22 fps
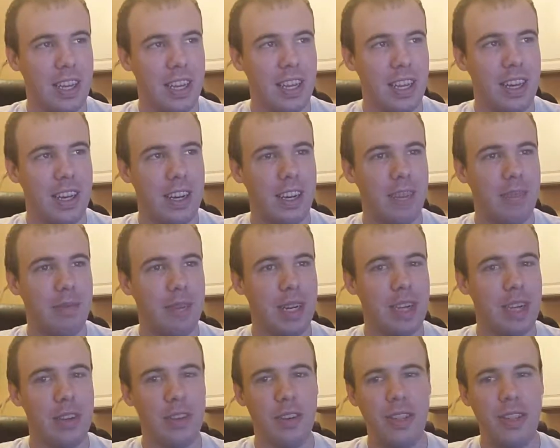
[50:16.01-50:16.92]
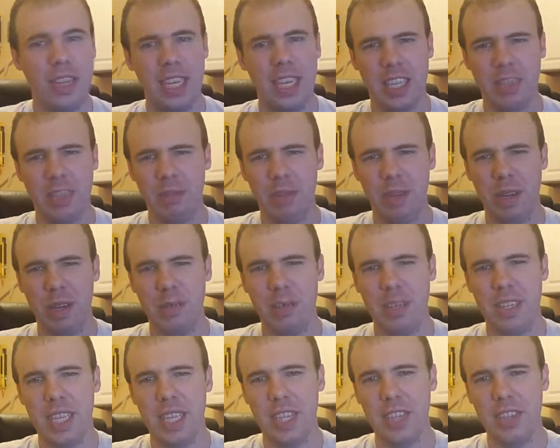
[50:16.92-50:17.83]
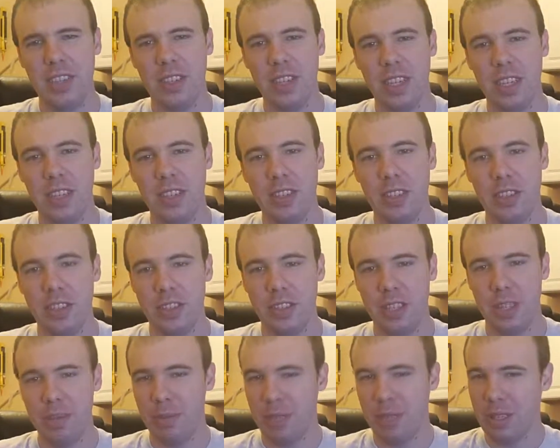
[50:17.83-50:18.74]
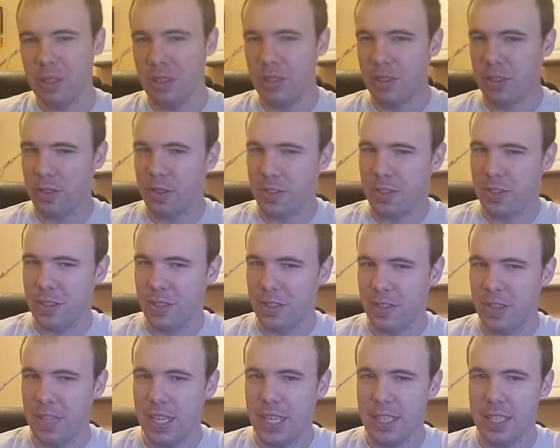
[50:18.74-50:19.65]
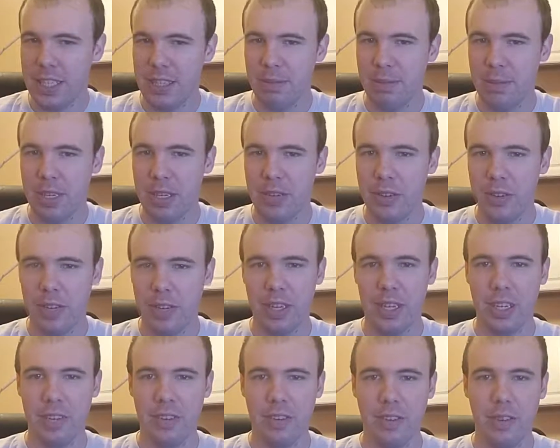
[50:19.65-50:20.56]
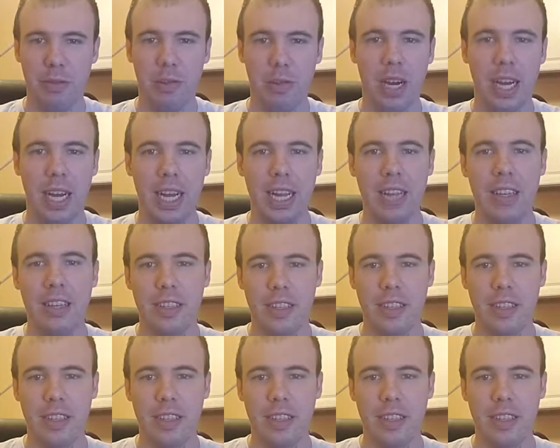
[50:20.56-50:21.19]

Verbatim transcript: Um, I know that experimentation on similar sorts of things has been going on for a while,